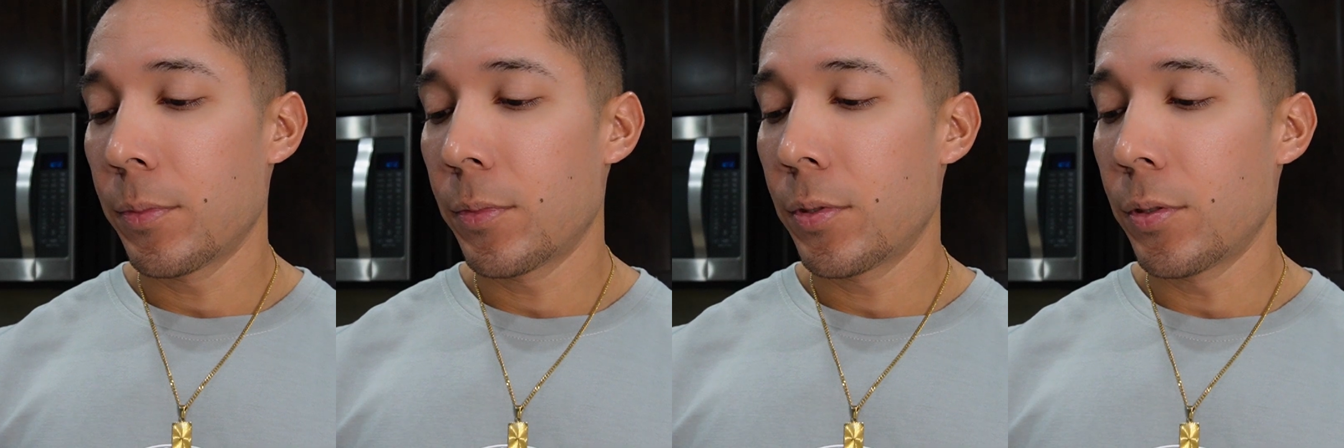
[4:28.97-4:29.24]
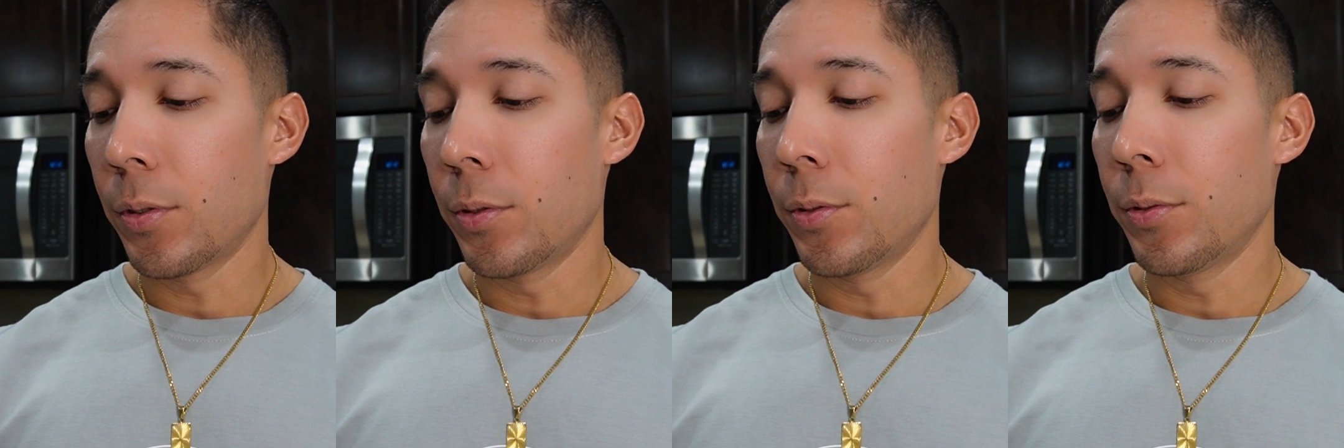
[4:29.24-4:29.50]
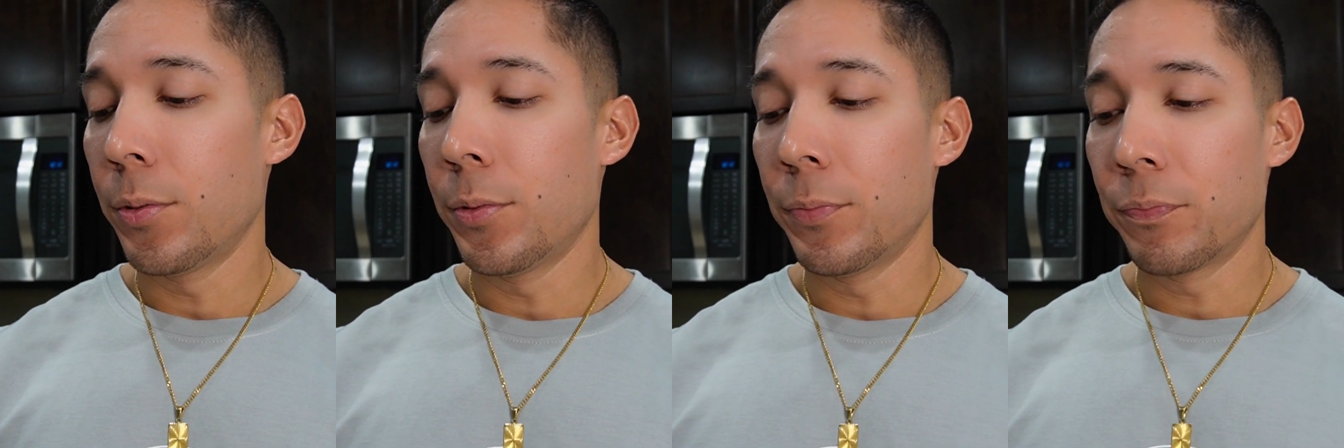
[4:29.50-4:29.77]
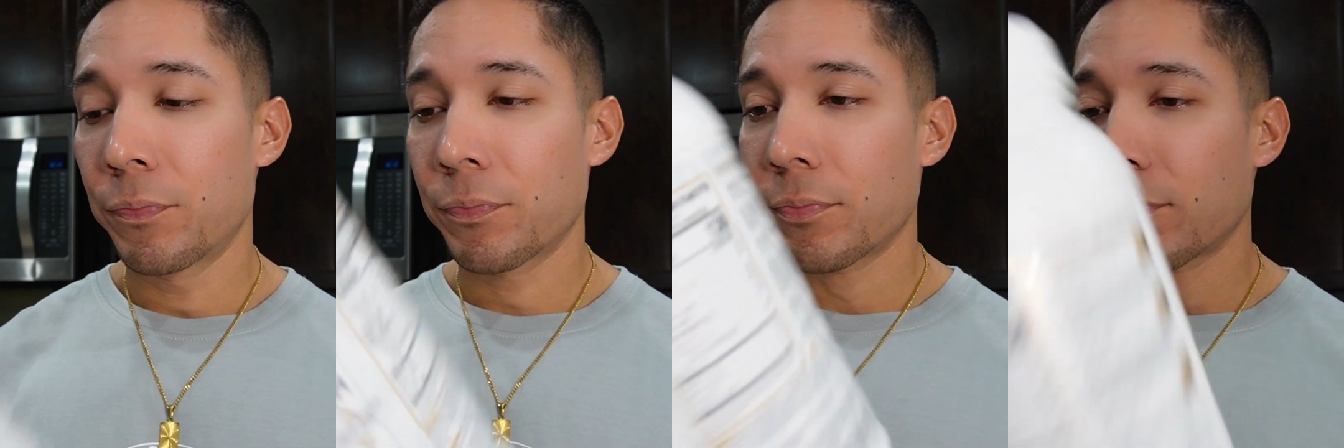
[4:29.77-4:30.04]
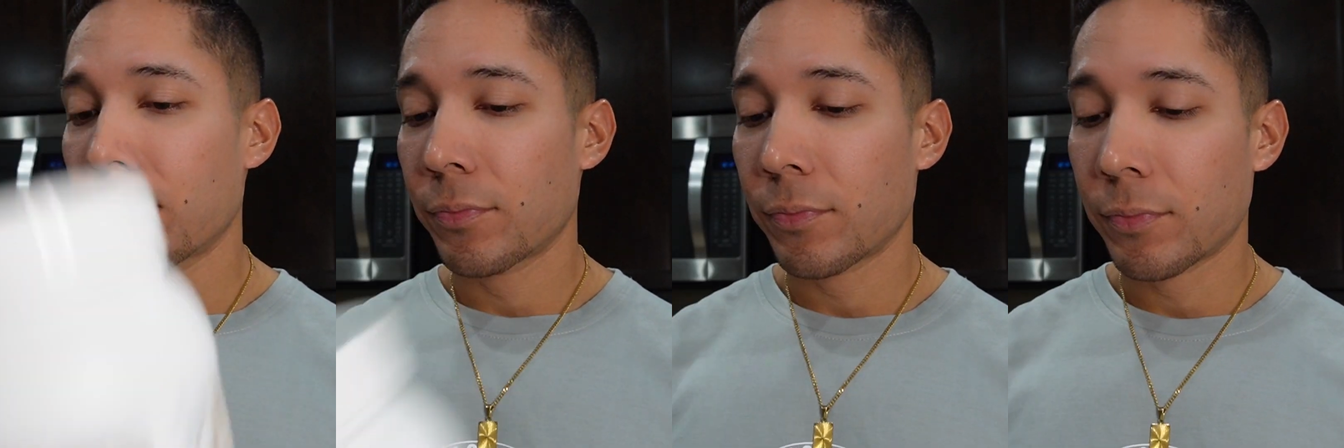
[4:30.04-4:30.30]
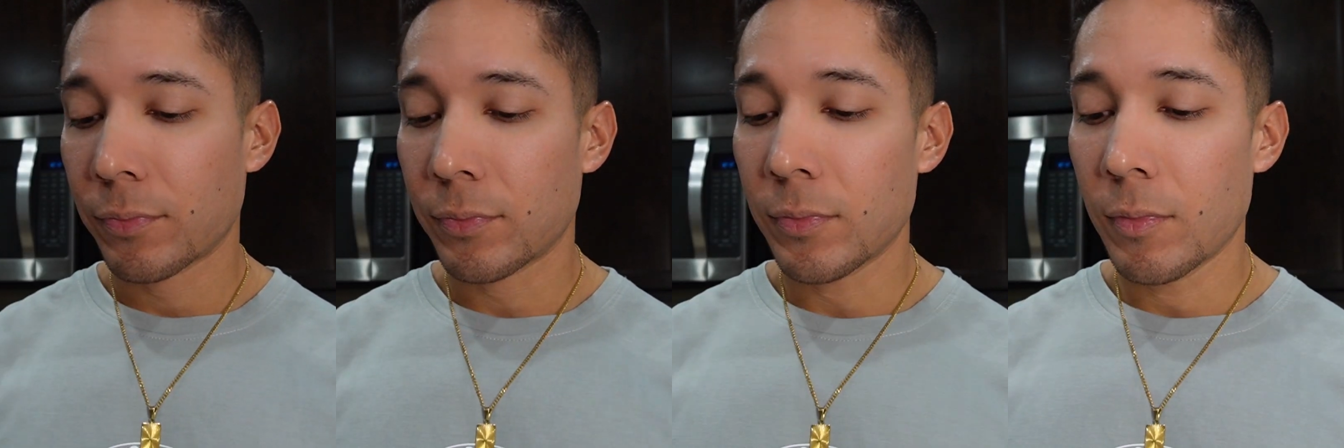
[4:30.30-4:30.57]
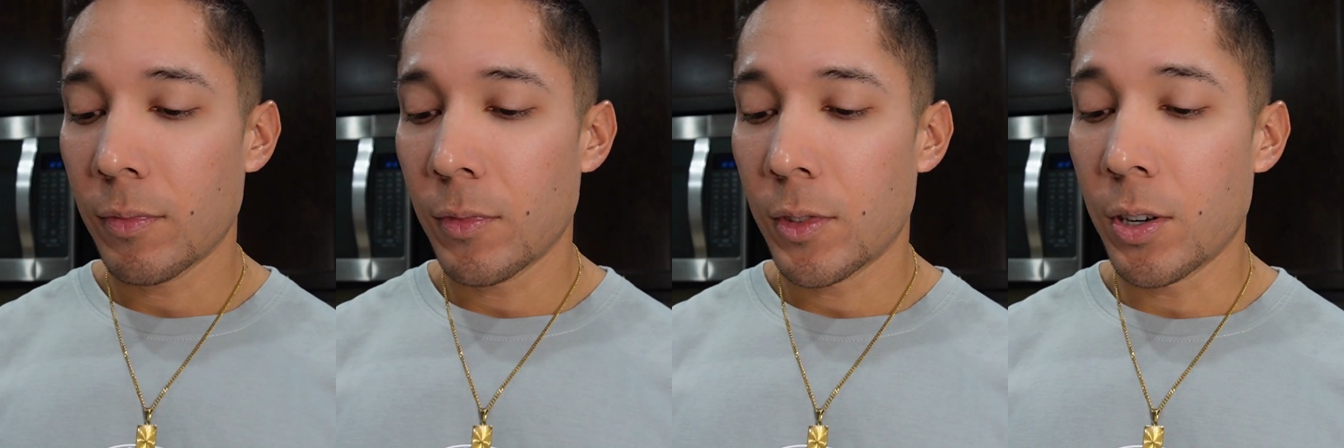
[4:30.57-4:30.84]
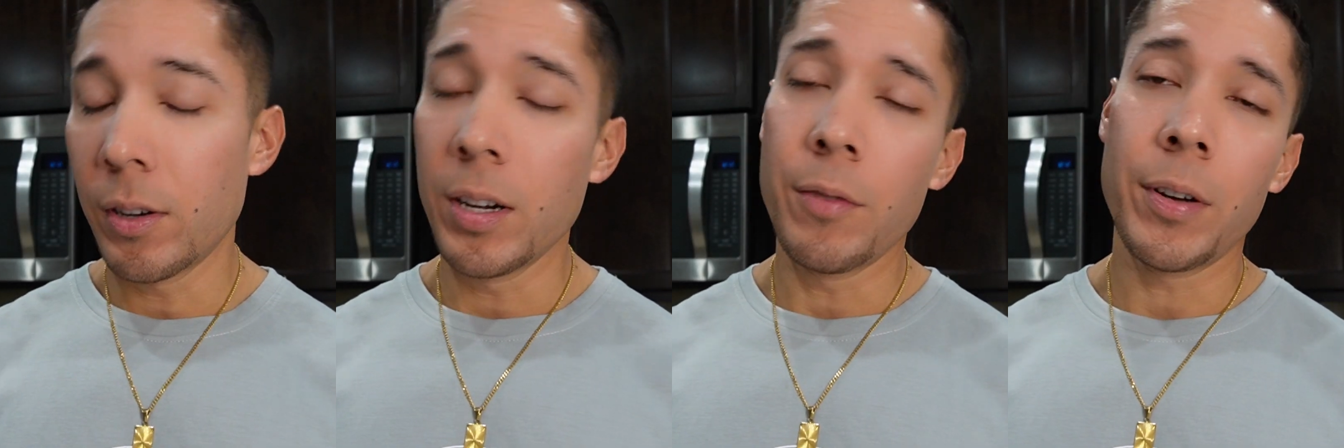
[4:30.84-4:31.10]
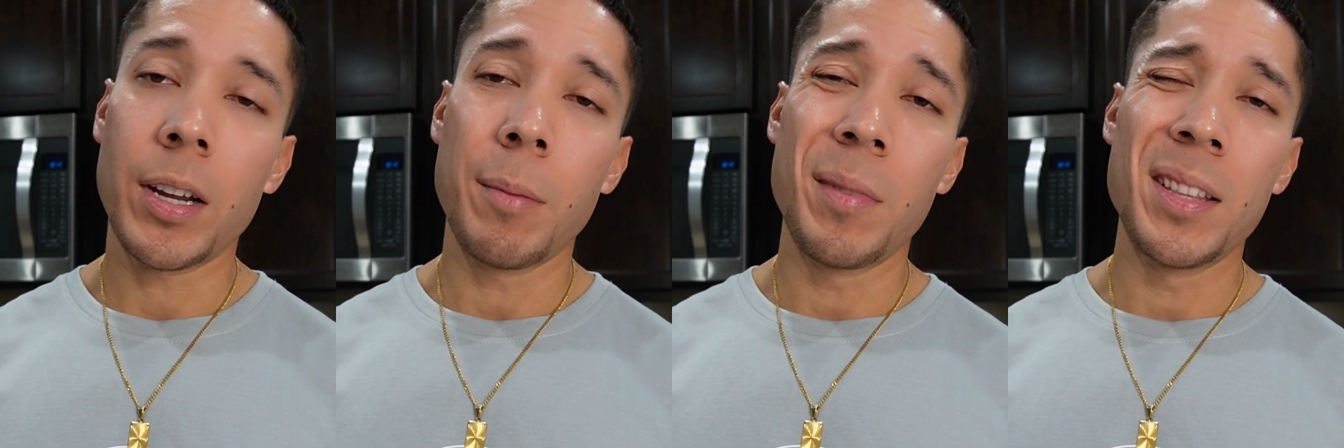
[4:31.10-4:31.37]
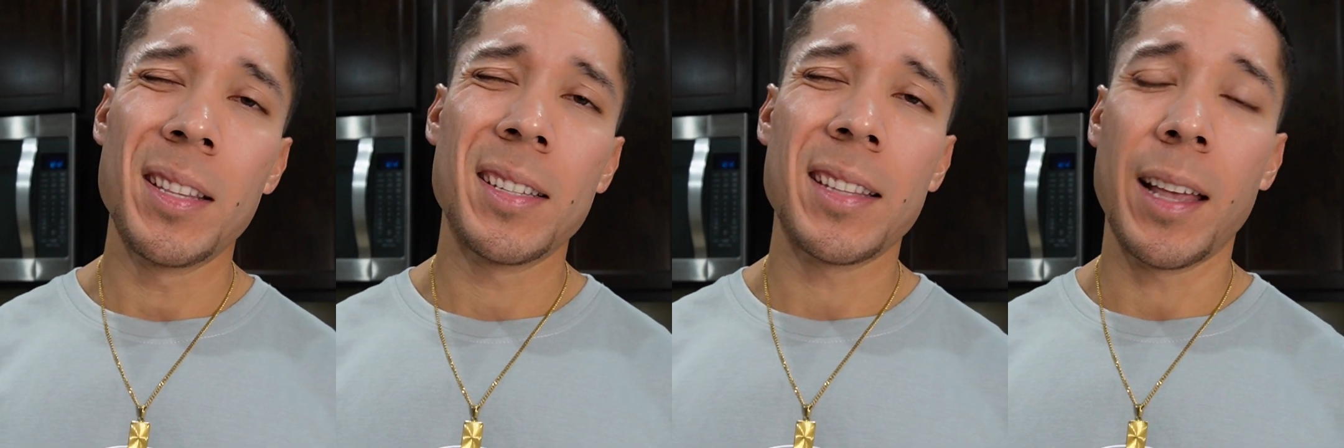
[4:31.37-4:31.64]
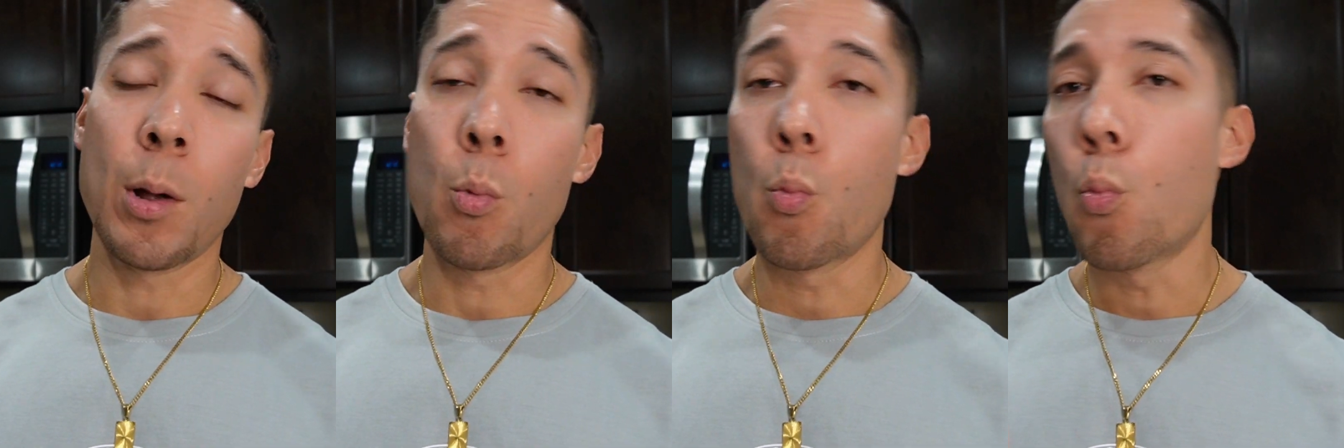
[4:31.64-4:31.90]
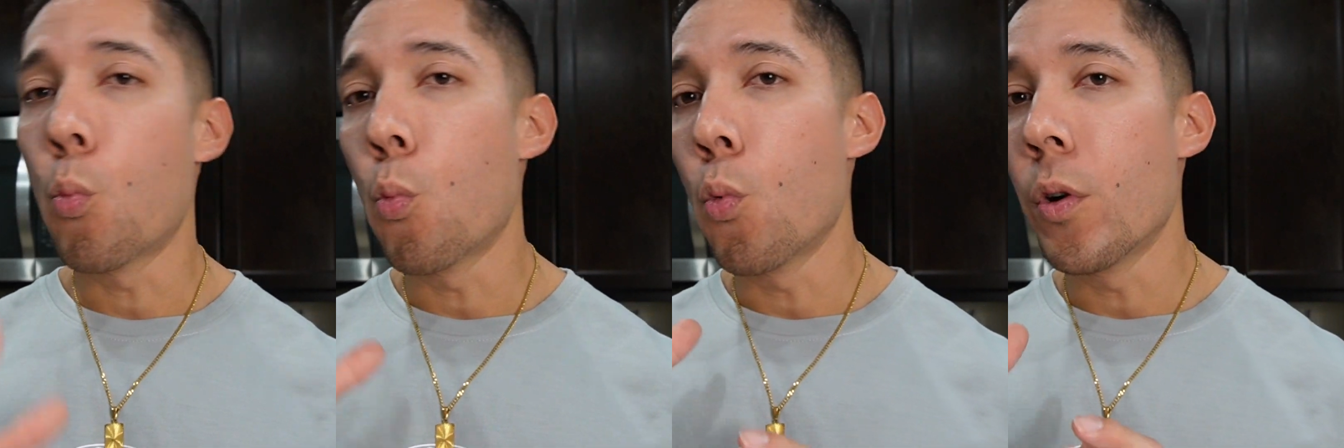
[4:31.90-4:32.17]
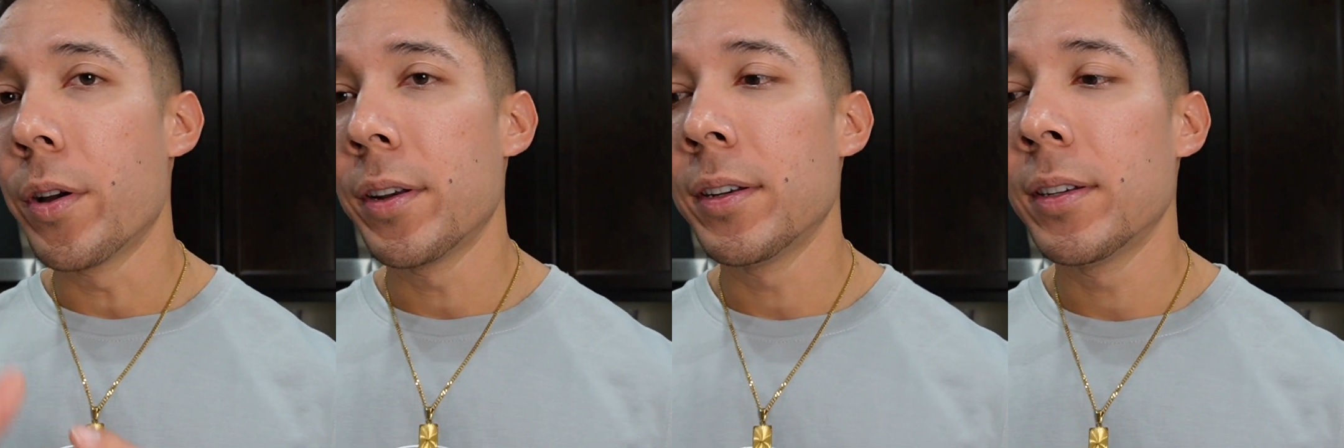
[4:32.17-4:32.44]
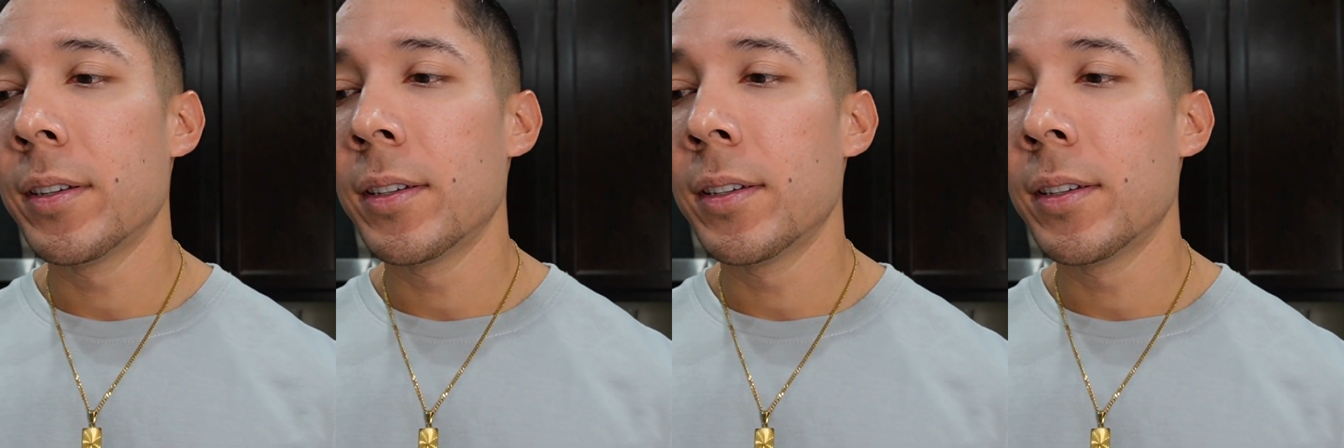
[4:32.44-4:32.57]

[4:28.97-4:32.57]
So currently recommend is like 1